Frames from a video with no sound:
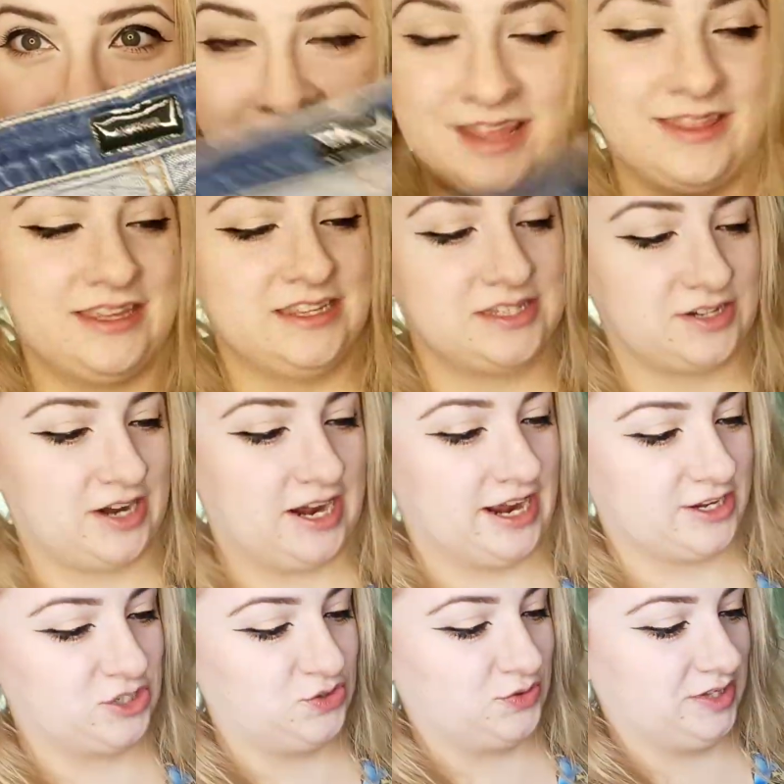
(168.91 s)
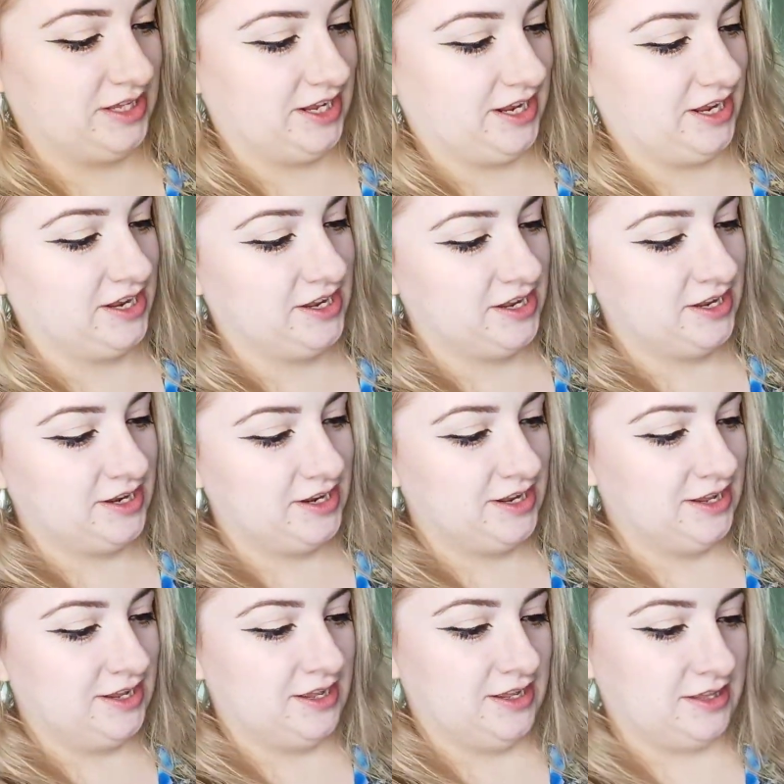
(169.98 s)
And these are actually
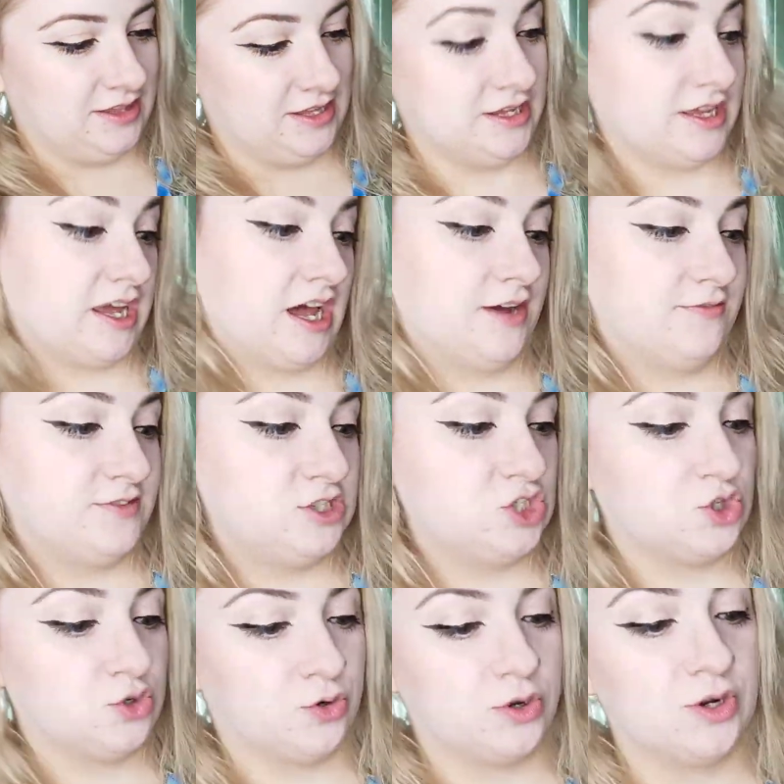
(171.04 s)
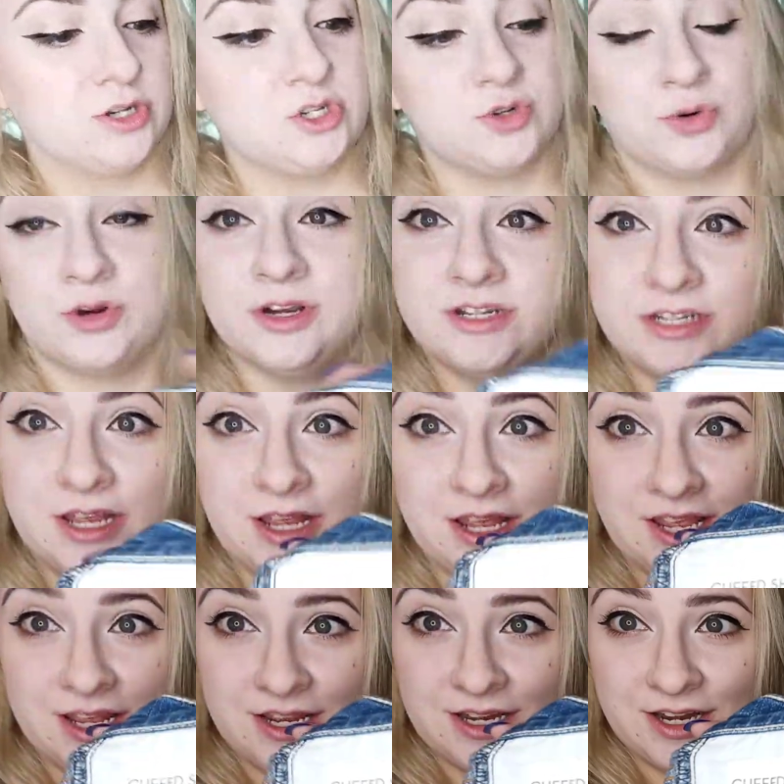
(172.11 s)
the cuffed short short
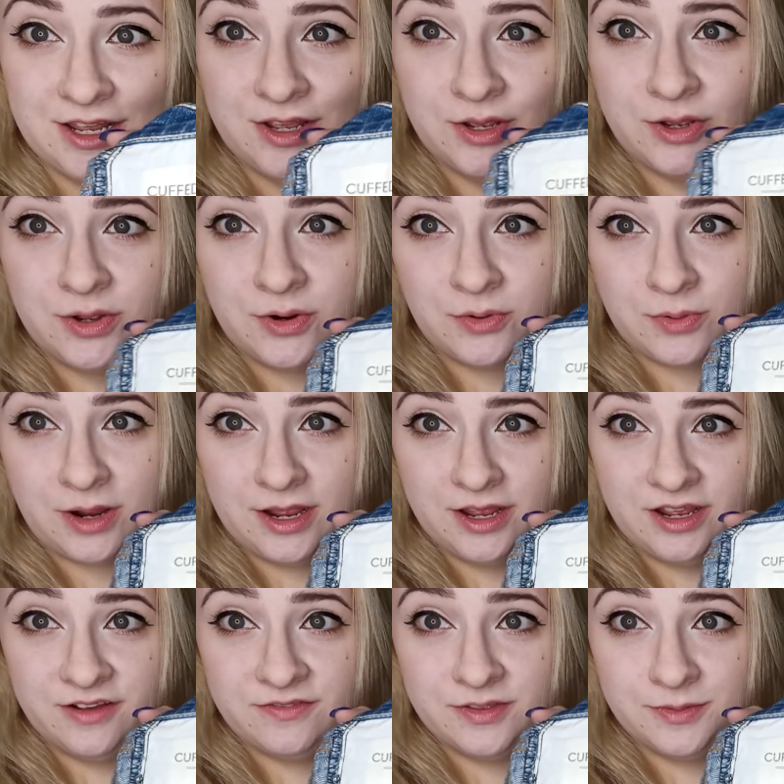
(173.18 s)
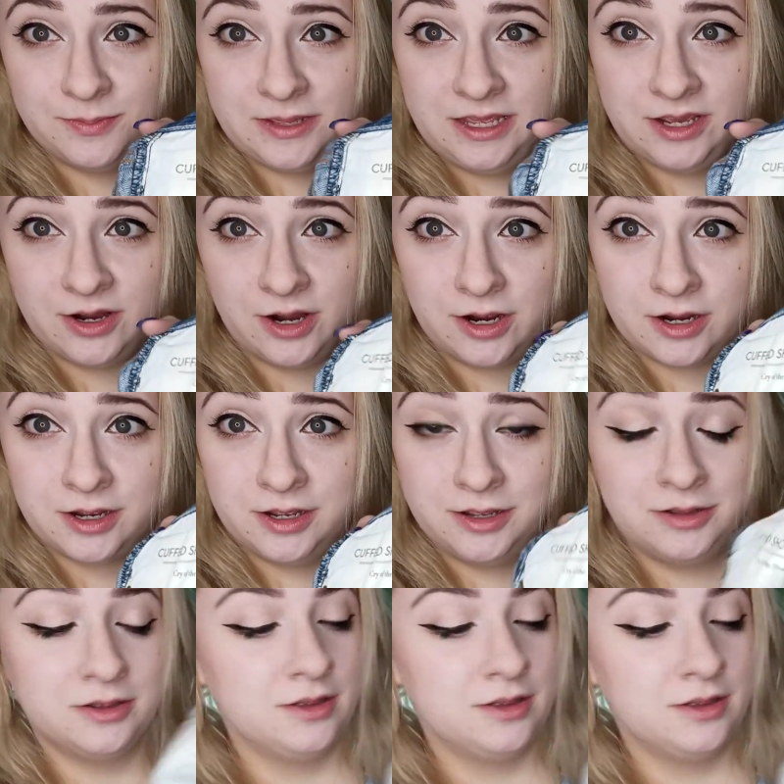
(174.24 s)
in Cry of the Peacock.